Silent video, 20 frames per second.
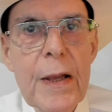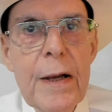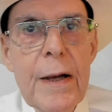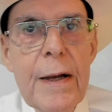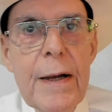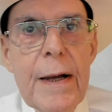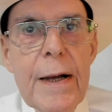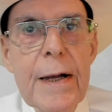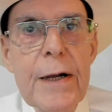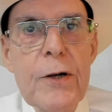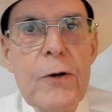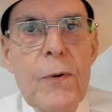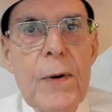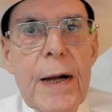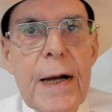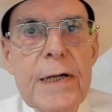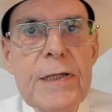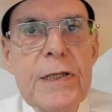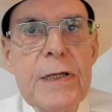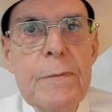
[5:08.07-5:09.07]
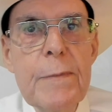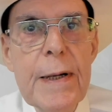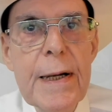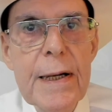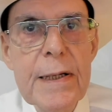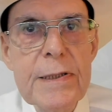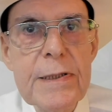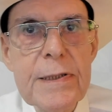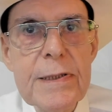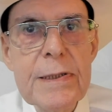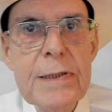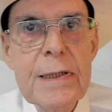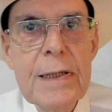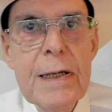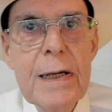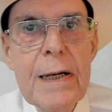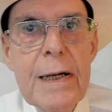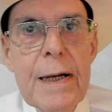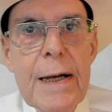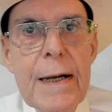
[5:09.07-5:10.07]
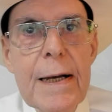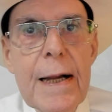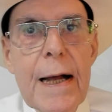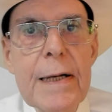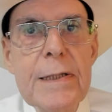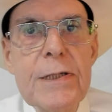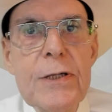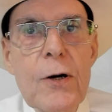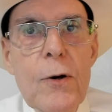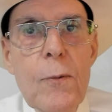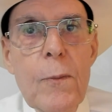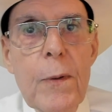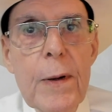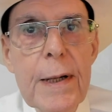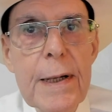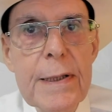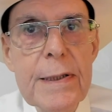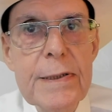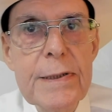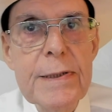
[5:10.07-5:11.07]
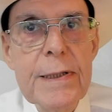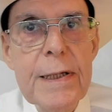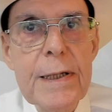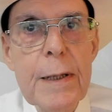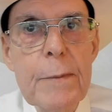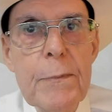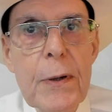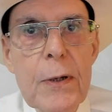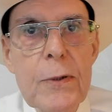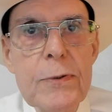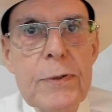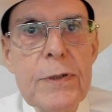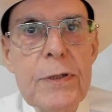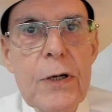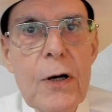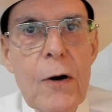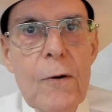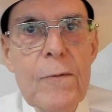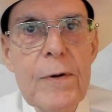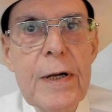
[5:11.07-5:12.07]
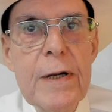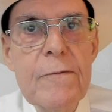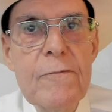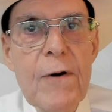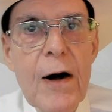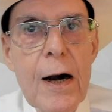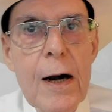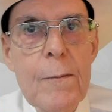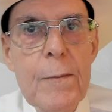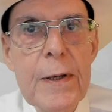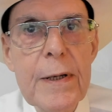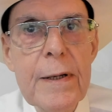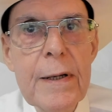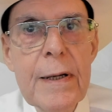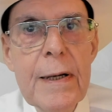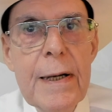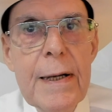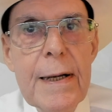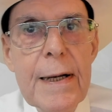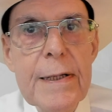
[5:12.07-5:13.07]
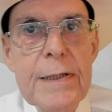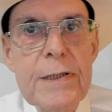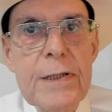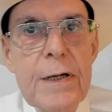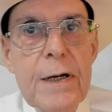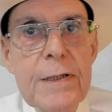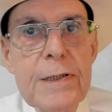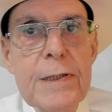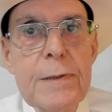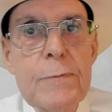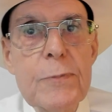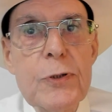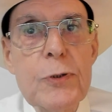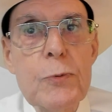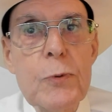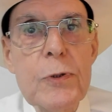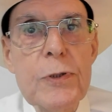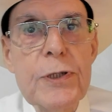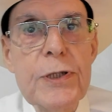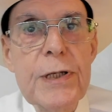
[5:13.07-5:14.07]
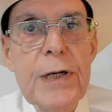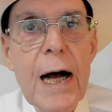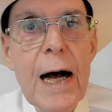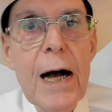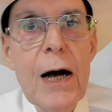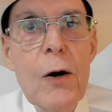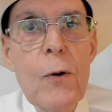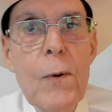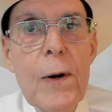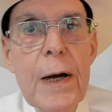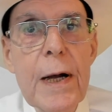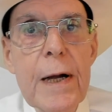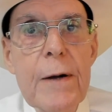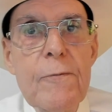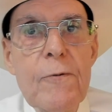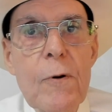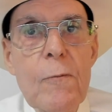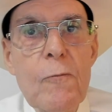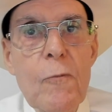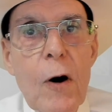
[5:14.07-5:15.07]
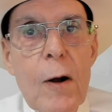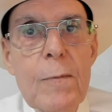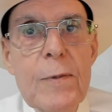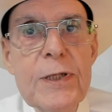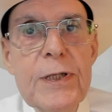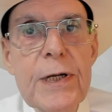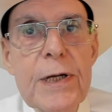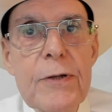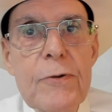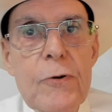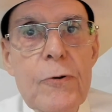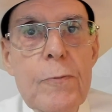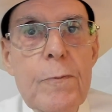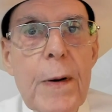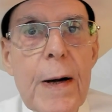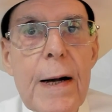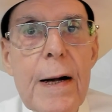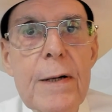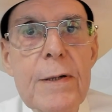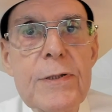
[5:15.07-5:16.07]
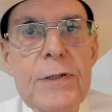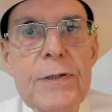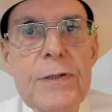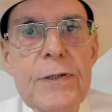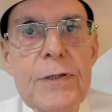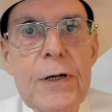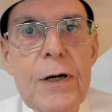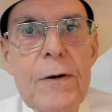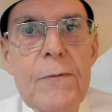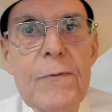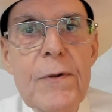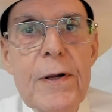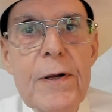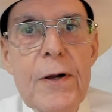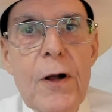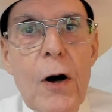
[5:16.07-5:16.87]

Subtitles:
It creates a mess. It has no place in a post-COVID environment, as customers will shy away from rummaging through piles of stuff that no